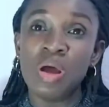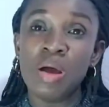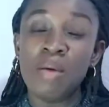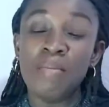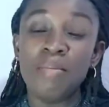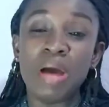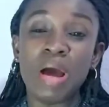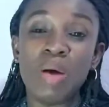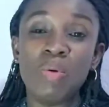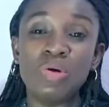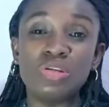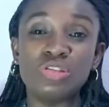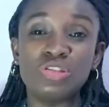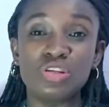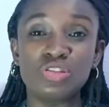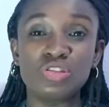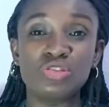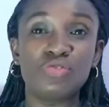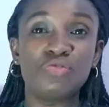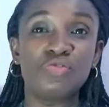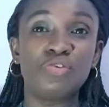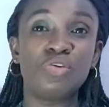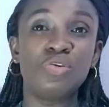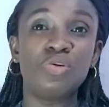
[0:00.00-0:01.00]
Mine was just
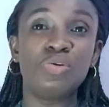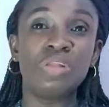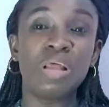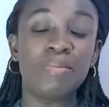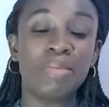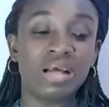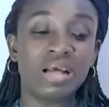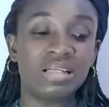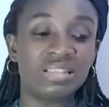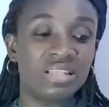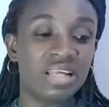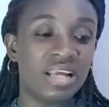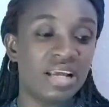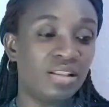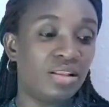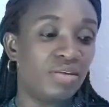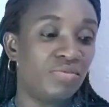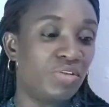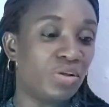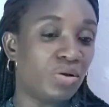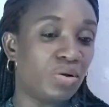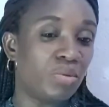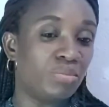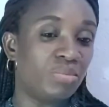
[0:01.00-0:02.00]
to follow them as the head of
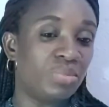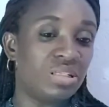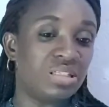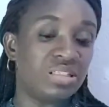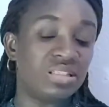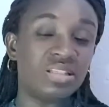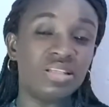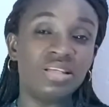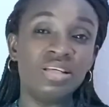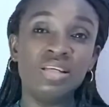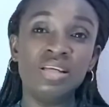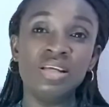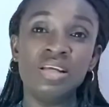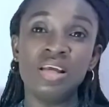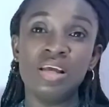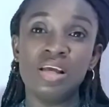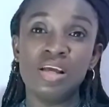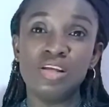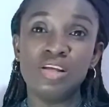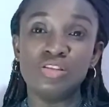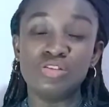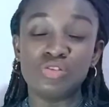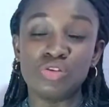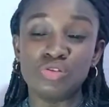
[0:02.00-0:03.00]
the committee,
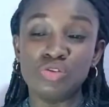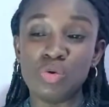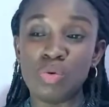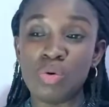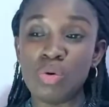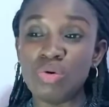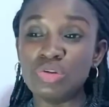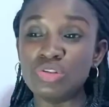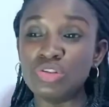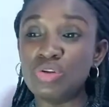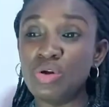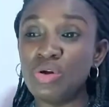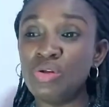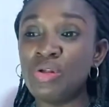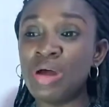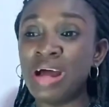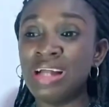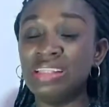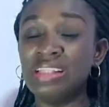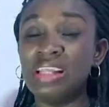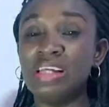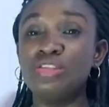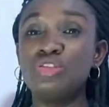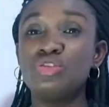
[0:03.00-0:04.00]
to know what was going on,
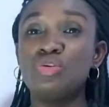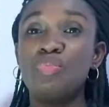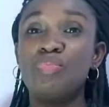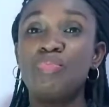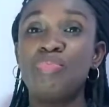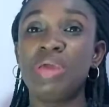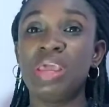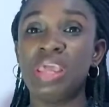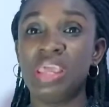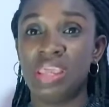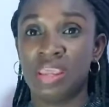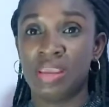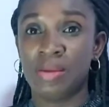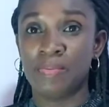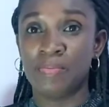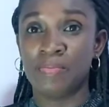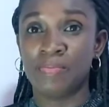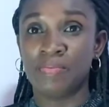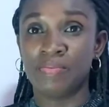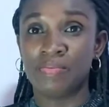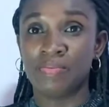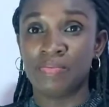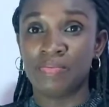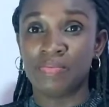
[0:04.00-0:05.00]
and then to pay.
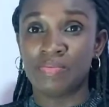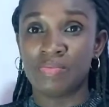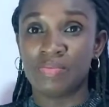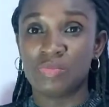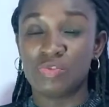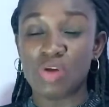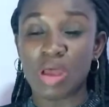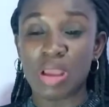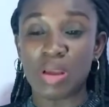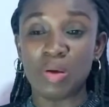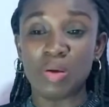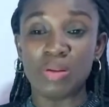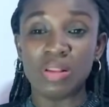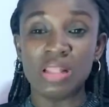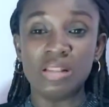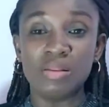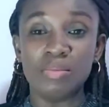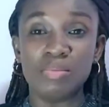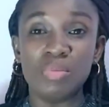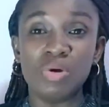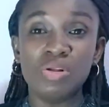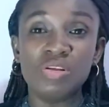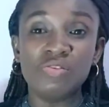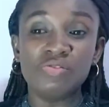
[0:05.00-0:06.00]
So I collect the
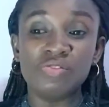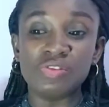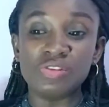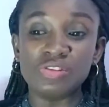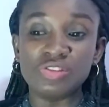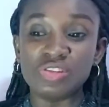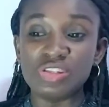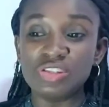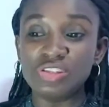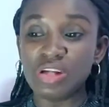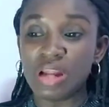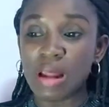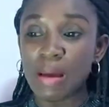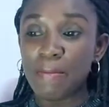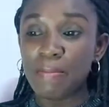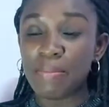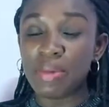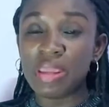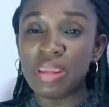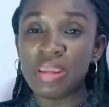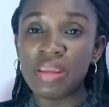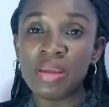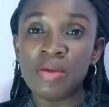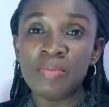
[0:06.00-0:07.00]
money from treasurer,
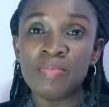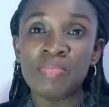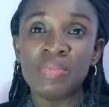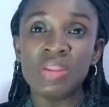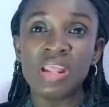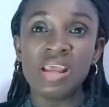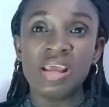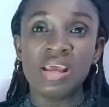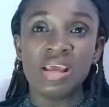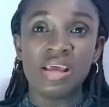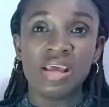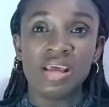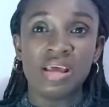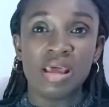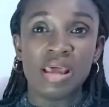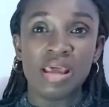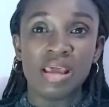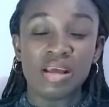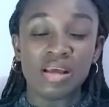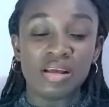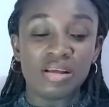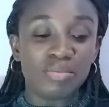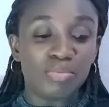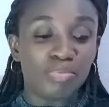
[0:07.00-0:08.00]
pay,
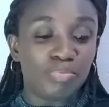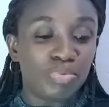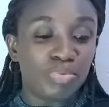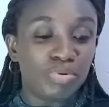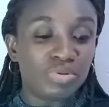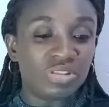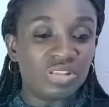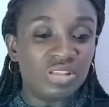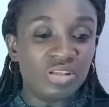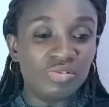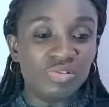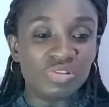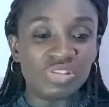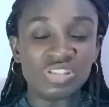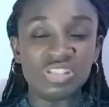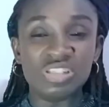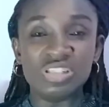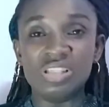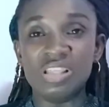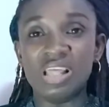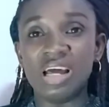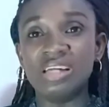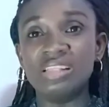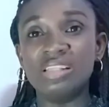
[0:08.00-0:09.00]
put the
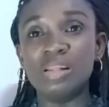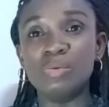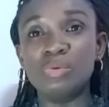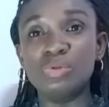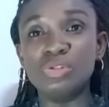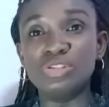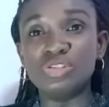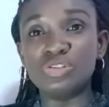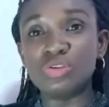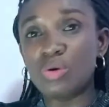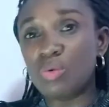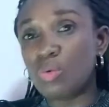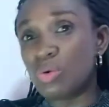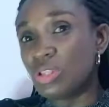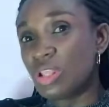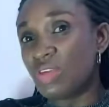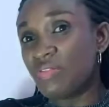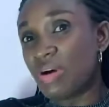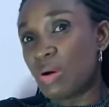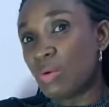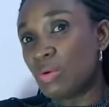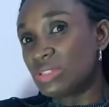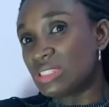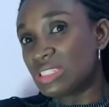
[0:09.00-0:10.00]
receipt down, then return
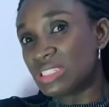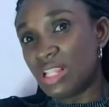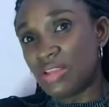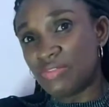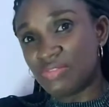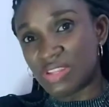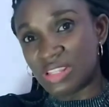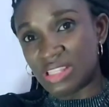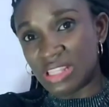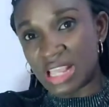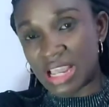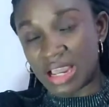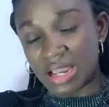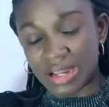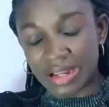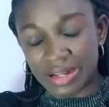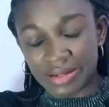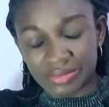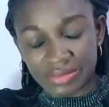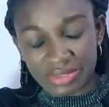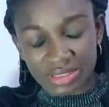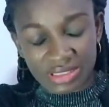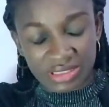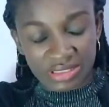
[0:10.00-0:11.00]
whatever was left in the
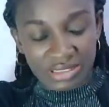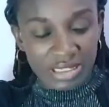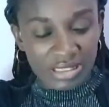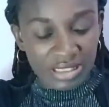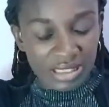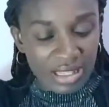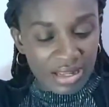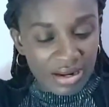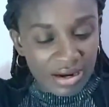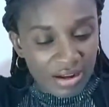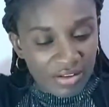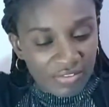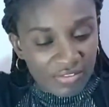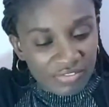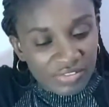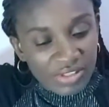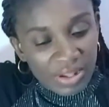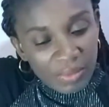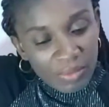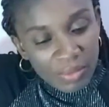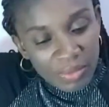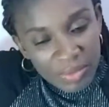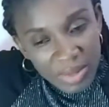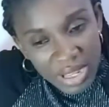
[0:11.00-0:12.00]
accounts thereafter
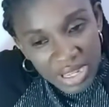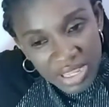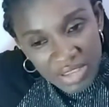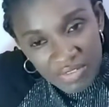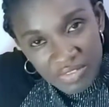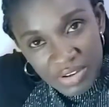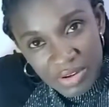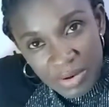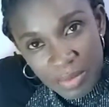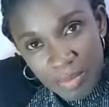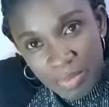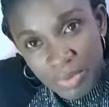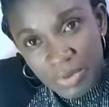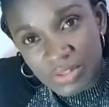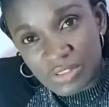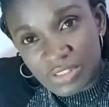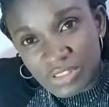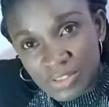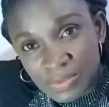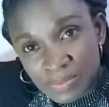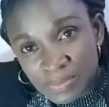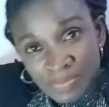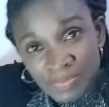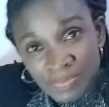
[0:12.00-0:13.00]
when we are giving reports.